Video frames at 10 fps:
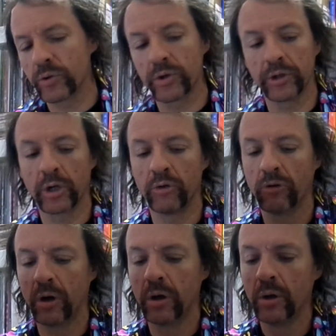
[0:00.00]
couldn't go
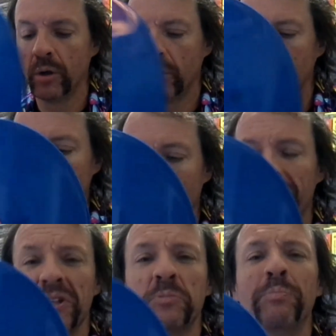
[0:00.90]
wrong with
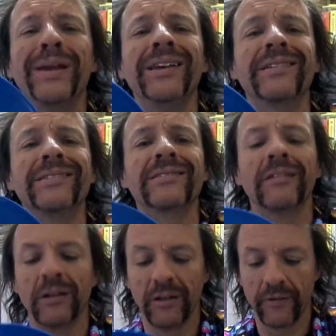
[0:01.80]
this piece
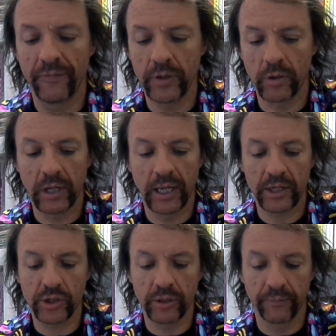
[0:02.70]
for your
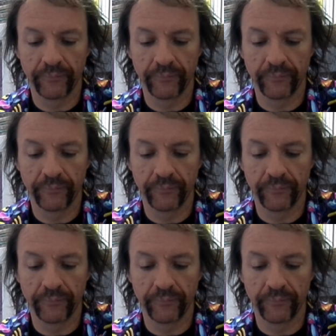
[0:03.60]
collection.